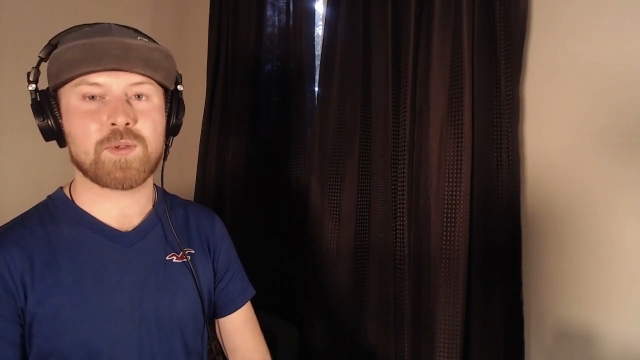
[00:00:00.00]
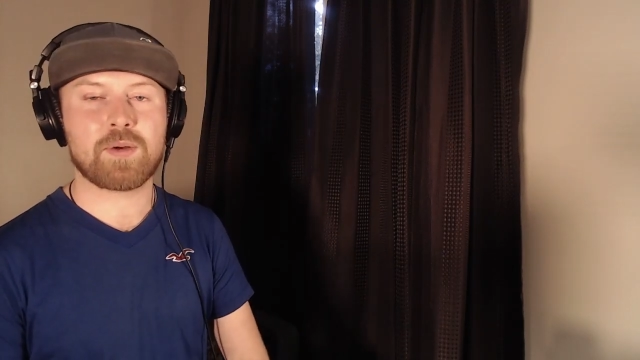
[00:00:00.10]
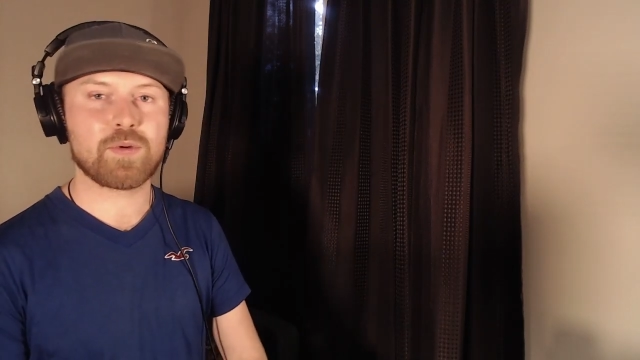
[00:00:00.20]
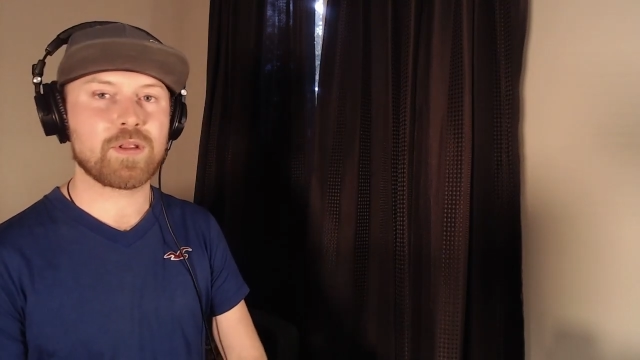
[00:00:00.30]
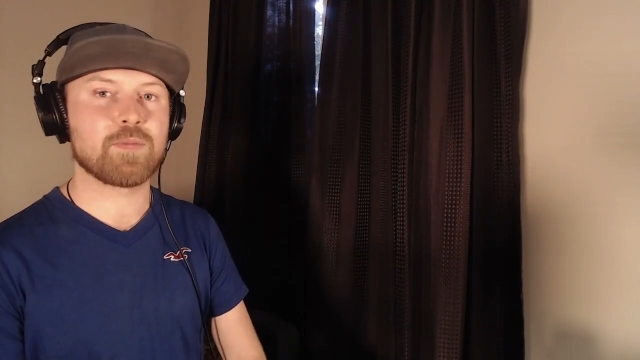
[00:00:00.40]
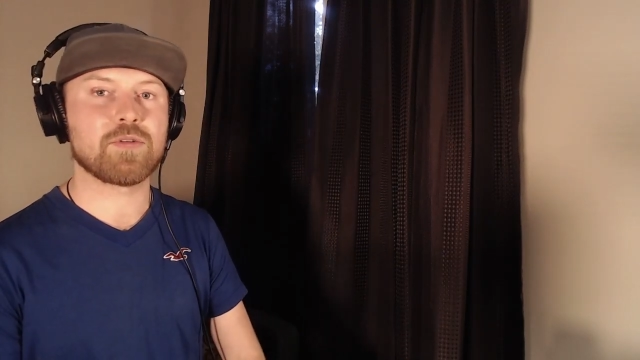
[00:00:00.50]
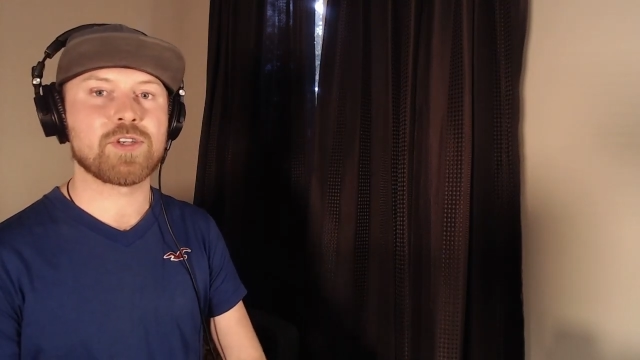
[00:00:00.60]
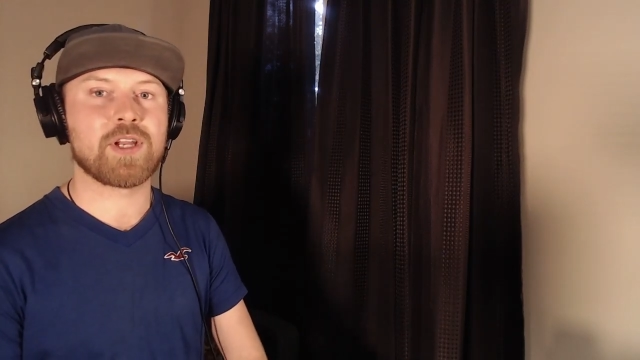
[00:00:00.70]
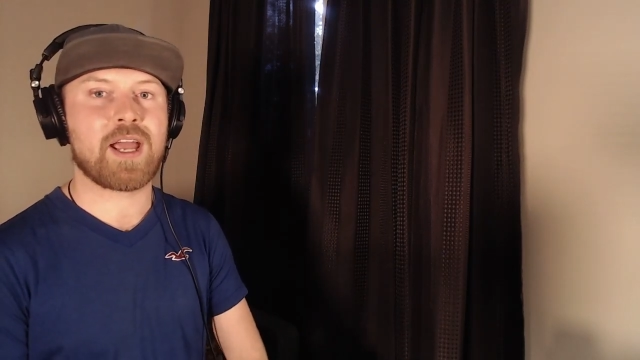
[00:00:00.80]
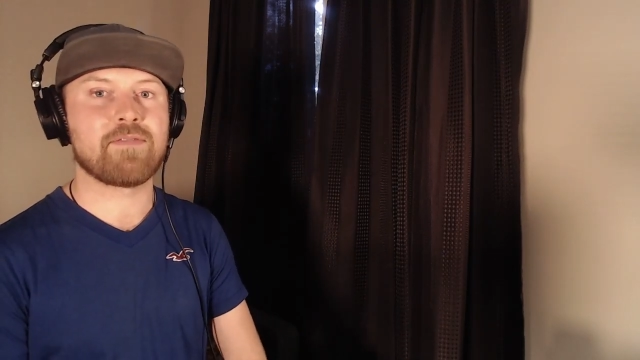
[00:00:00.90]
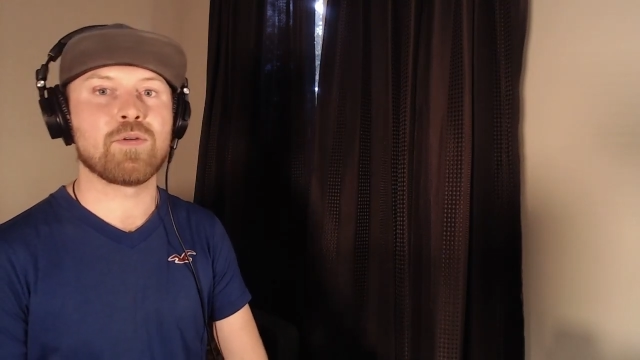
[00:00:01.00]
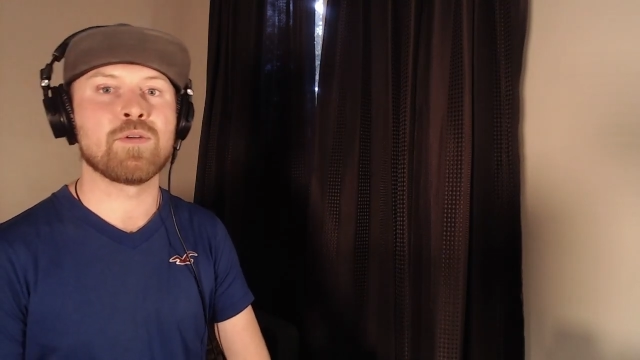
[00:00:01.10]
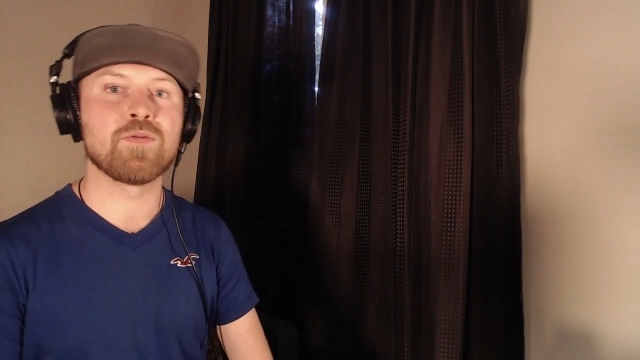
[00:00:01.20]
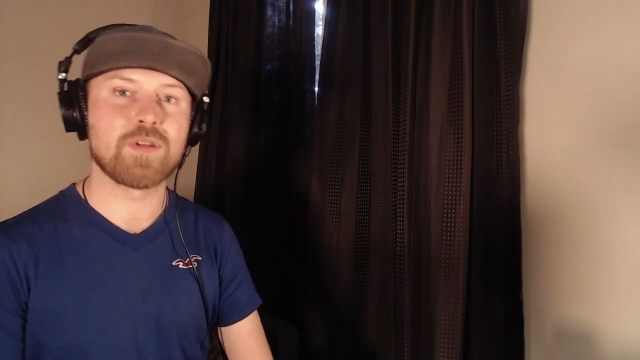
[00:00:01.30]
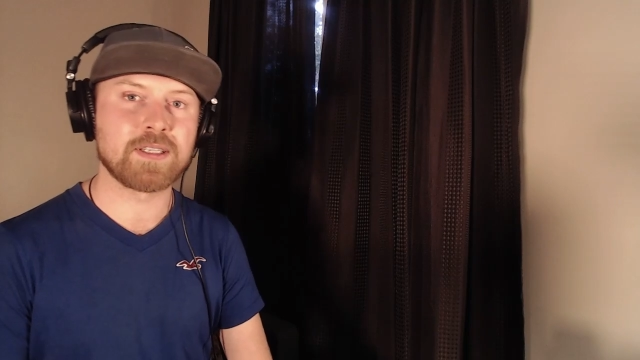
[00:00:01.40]
So I really appreciate
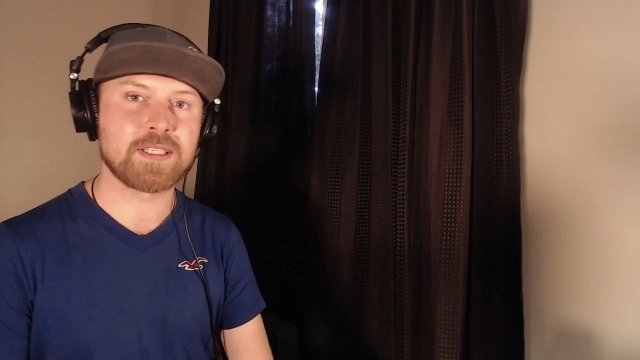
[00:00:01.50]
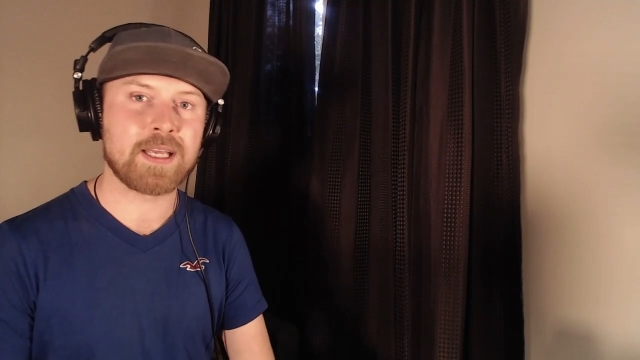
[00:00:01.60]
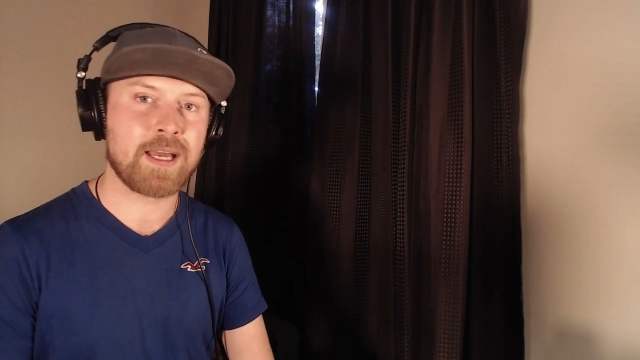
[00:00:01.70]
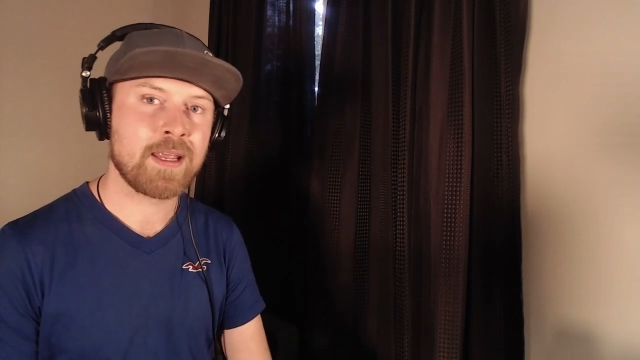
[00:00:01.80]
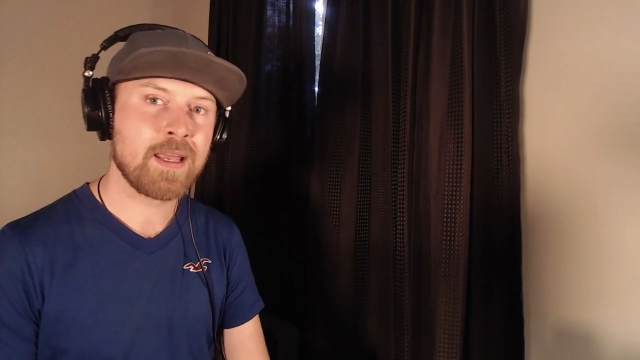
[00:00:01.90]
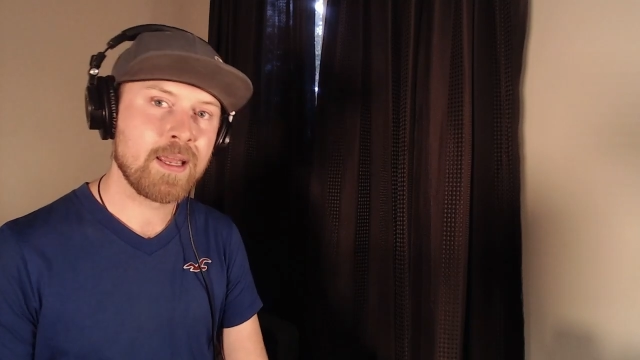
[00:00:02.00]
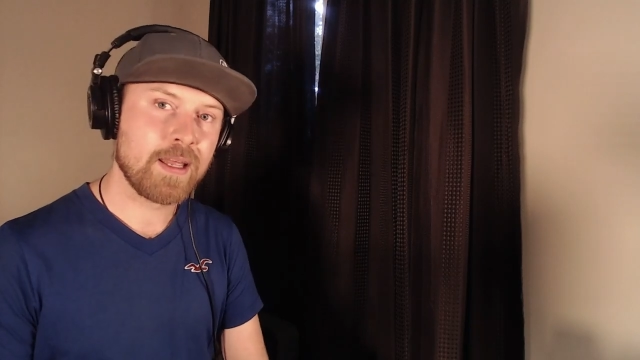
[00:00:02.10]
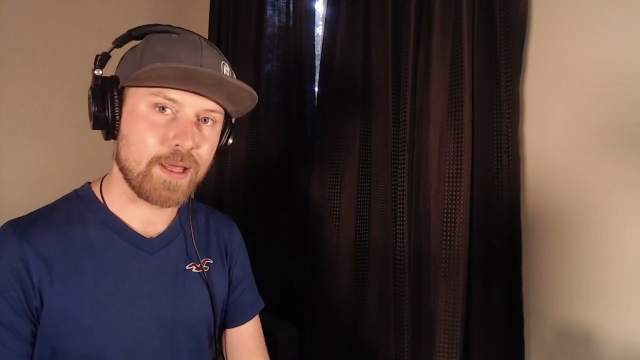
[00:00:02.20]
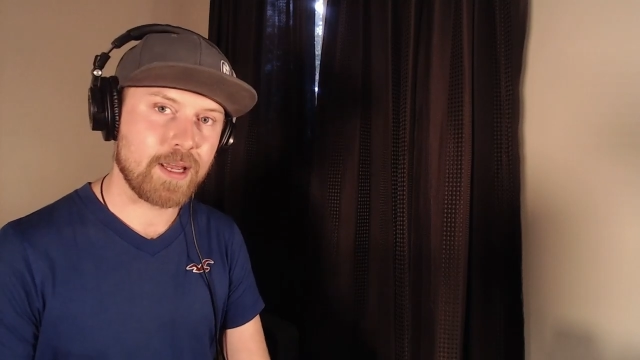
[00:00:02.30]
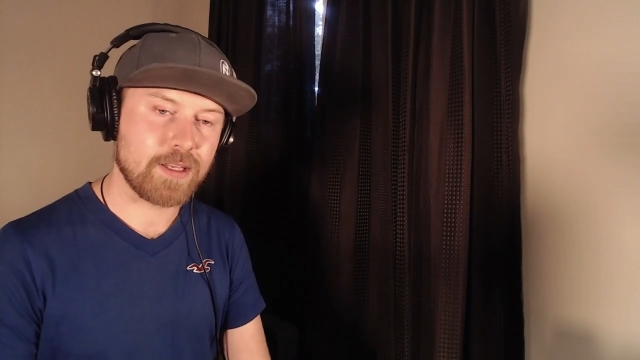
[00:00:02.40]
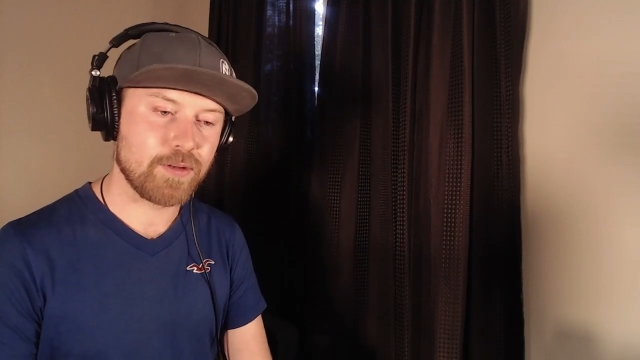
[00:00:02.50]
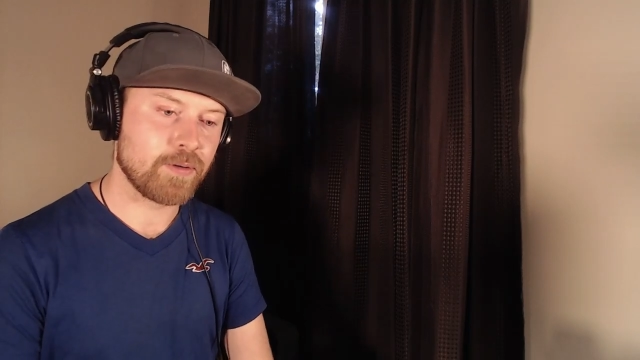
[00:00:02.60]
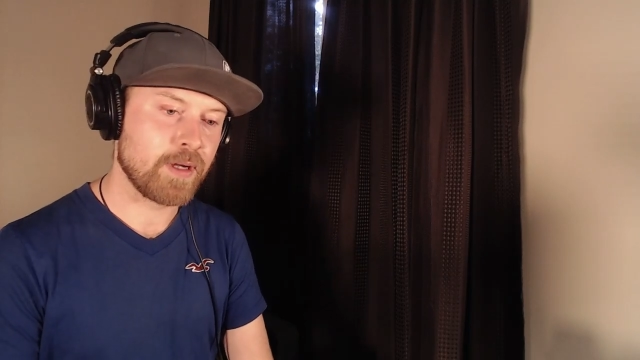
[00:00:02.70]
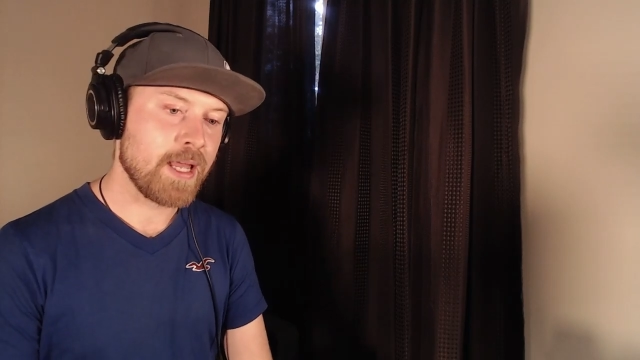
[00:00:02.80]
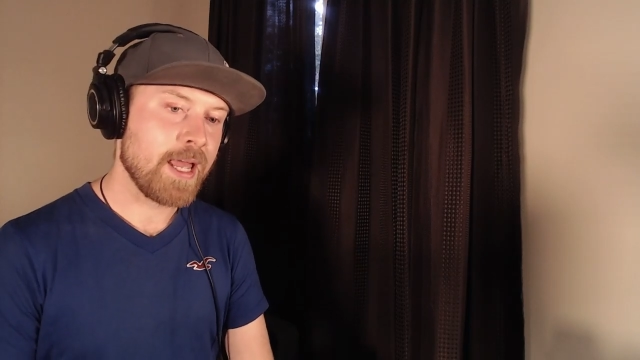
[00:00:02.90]
everyone who does that. Thank
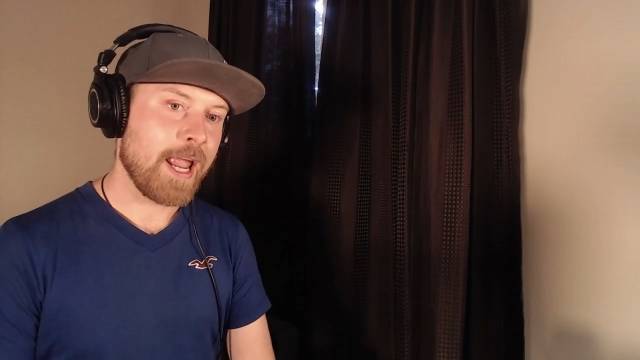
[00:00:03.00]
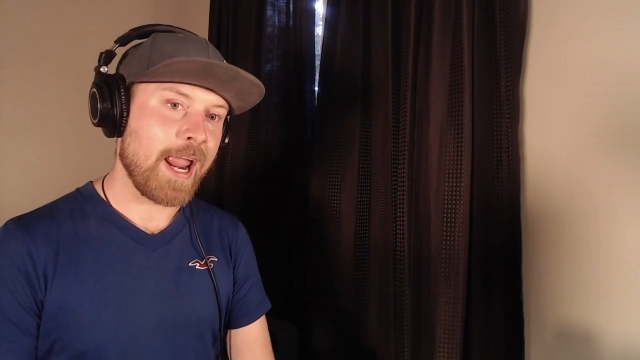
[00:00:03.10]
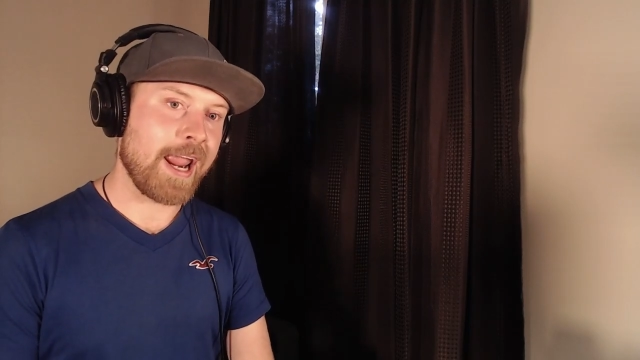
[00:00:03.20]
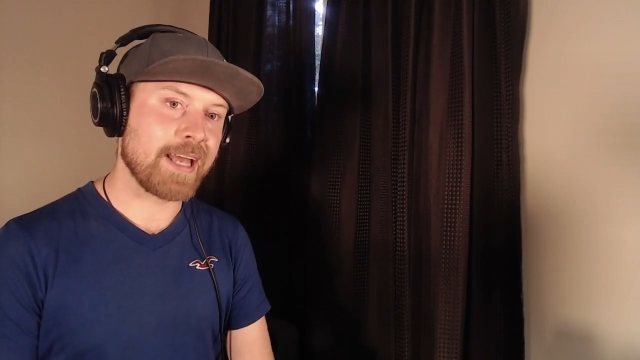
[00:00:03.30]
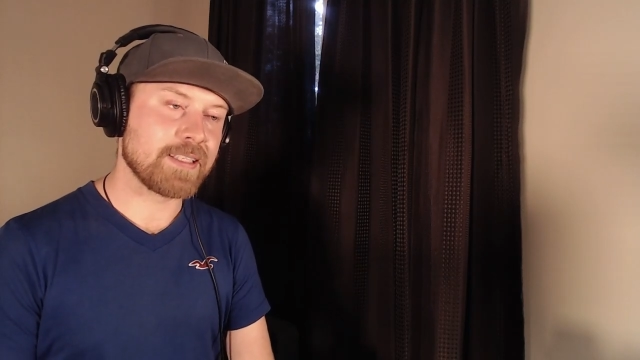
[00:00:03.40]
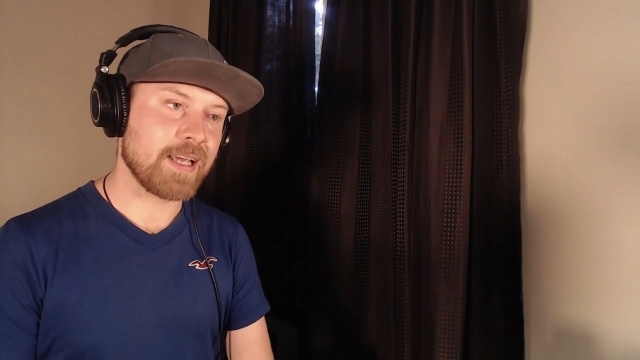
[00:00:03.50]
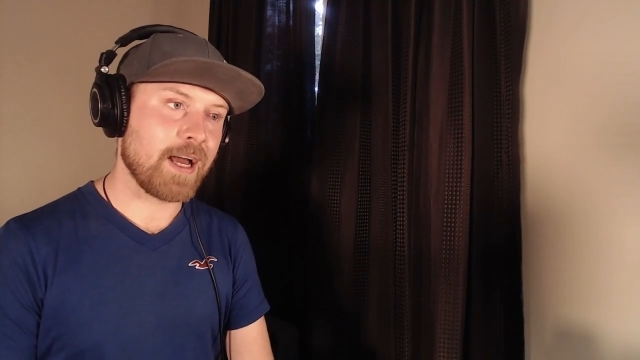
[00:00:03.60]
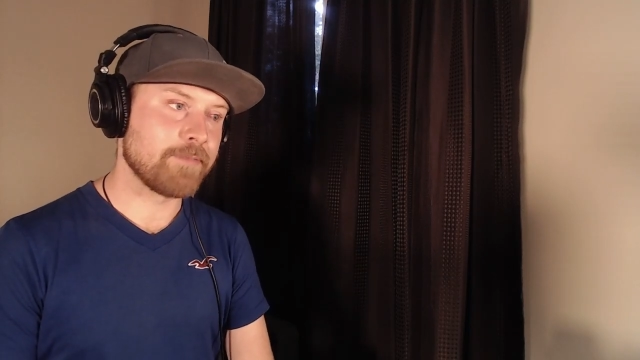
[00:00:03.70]
you. And,